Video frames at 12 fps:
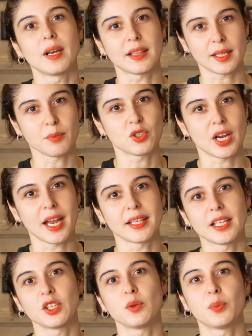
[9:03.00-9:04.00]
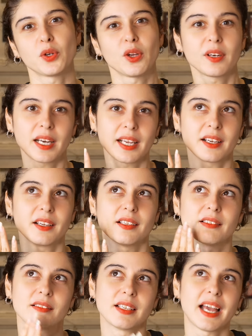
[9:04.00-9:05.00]
let them dry, then you put on like
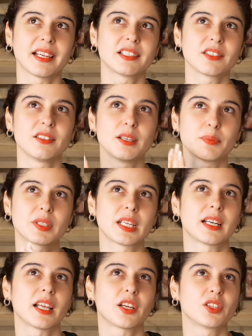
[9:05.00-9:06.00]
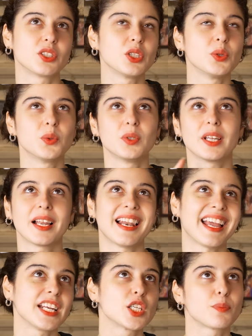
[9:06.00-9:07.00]
a lighter lipstick, like a nude, a
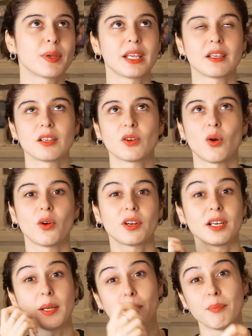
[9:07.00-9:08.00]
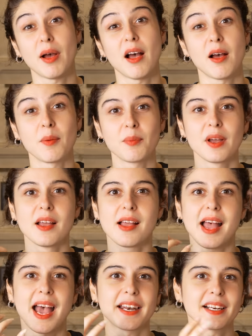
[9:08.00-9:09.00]
light pink, or a lip balm,
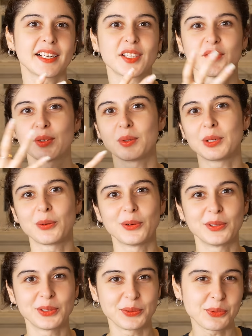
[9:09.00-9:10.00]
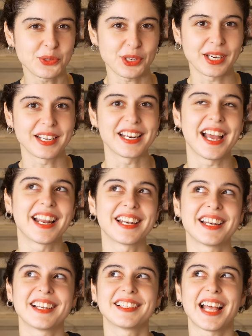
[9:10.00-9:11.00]
and it'll give you an all new shade.
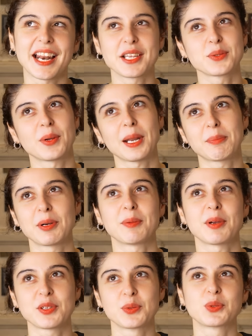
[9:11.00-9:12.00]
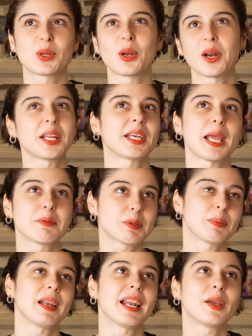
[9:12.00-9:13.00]
And that is what I pretty much do. So a lot of times
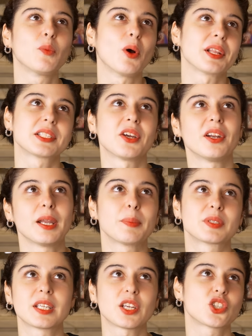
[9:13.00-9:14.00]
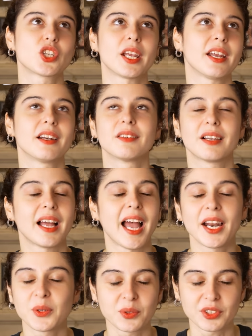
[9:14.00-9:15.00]
people are like, what is your lipstick shade?
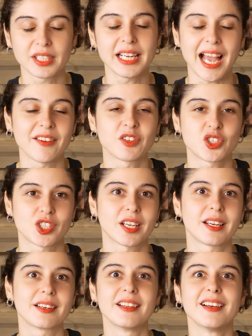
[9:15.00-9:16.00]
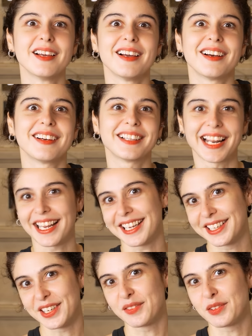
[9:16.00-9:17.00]
I don't really have a shade that I
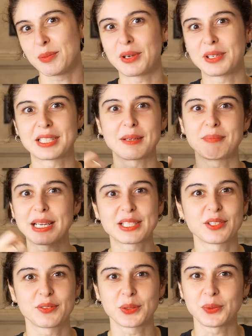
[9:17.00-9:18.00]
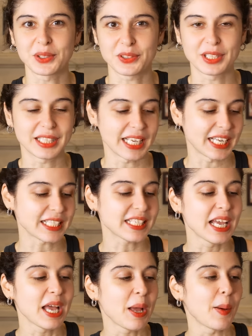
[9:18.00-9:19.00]
can give you because it's a mix of 2 or 3 things.
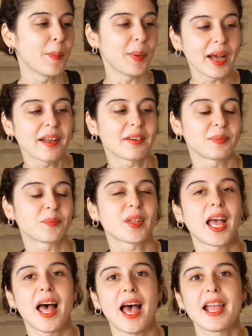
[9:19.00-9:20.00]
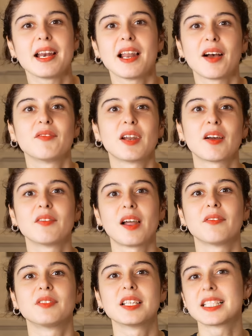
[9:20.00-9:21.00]
But I love, love,
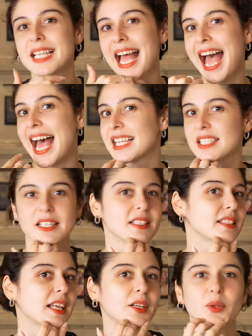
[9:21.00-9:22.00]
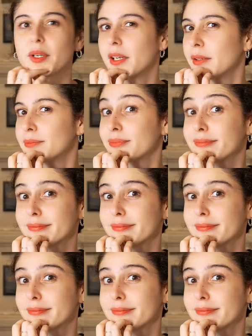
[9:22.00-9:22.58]
love this as is. Like, look at it.